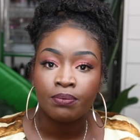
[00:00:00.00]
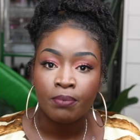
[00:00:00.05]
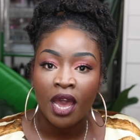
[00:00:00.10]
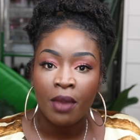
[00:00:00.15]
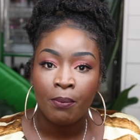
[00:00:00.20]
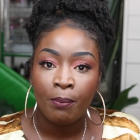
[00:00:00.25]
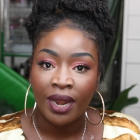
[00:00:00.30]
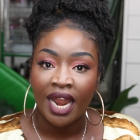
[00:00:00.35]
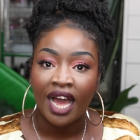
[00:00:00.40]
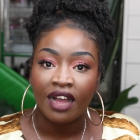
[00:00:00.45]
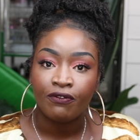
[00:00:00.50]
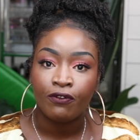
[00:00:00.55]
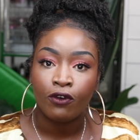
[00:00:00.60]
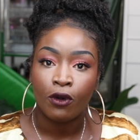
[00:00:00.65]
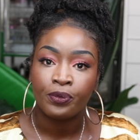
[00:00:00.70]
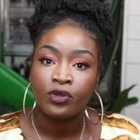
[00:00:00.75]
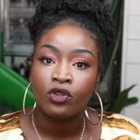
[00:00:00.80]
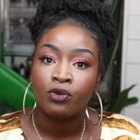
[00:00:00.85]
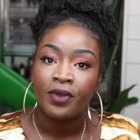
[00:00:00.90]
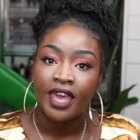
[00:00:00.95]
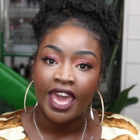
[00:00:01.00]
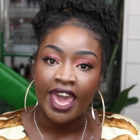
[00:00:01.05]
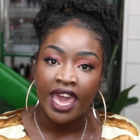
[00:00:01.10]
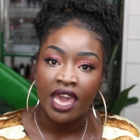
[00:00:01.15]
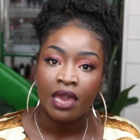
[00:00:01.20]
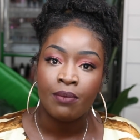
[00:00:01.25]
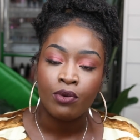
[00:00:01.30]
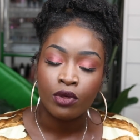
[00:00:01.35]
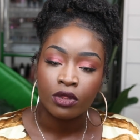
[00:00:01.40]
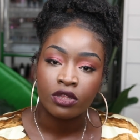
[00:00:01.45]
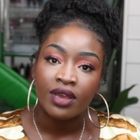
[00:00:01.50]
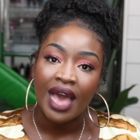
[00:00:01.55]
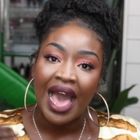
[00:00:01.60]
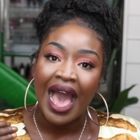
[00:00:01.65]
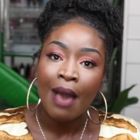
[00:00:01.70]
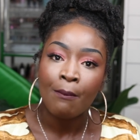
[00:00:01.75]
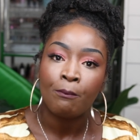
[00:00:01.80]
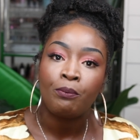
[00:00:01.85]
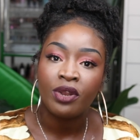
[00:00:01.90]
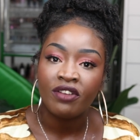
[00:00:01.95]
my platforms to be able to
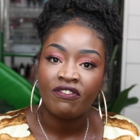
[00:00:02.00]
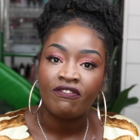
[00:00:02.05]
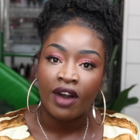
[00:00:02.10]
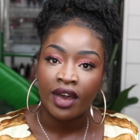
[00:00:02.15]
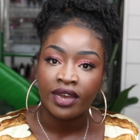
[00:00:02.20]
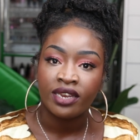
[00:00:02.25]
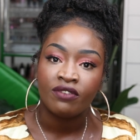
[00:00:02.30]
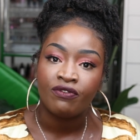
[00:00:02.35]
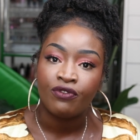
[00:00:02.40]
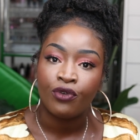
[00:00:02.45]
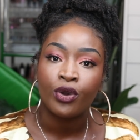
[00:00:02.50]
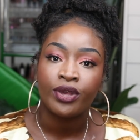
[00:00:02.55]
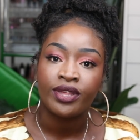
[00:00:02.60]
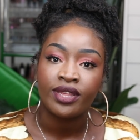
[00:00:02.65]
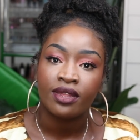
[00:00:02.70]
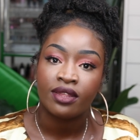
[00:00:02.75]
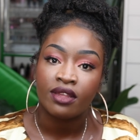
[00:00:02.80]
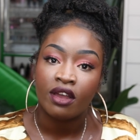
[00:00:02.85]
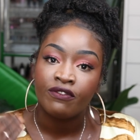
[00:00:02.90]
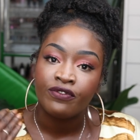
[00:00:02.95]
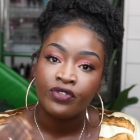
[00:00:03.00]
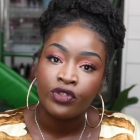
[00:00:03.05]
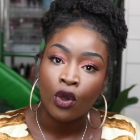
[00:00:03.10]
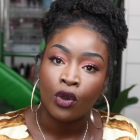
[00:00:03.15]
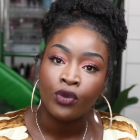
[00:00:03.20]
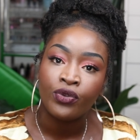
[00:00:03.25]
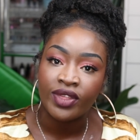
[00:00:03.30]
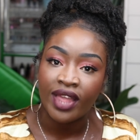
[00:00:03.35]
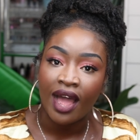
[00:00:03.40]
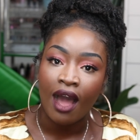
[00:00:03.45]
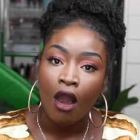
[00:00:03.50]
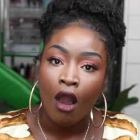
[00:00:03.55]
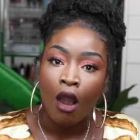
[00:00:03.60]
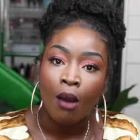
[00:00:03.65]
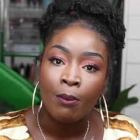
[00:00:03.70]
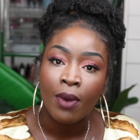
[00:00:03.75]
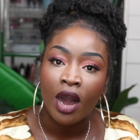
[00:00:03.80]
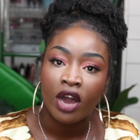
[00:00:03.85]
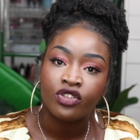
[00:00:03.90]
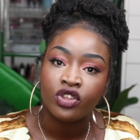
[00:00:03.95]
amplify the voices of those that are
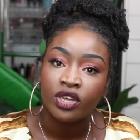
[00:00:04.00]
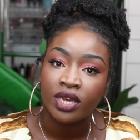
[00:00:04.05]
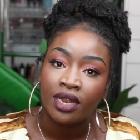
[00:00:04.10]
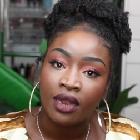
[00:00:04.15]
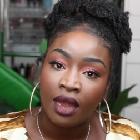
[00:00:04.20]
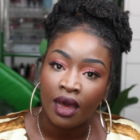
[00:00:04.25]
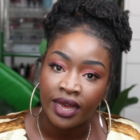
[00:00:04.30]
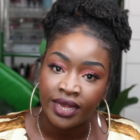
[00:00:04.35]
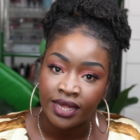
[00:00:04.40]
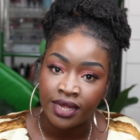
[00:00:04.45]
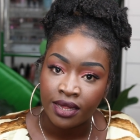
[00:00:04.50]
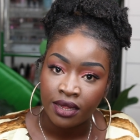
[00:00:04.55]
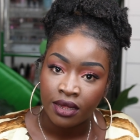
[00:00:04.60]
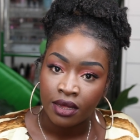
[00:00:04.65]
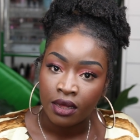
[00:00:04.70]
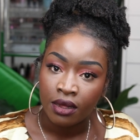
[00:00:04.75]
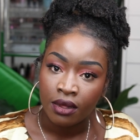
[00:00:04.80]
marginalized.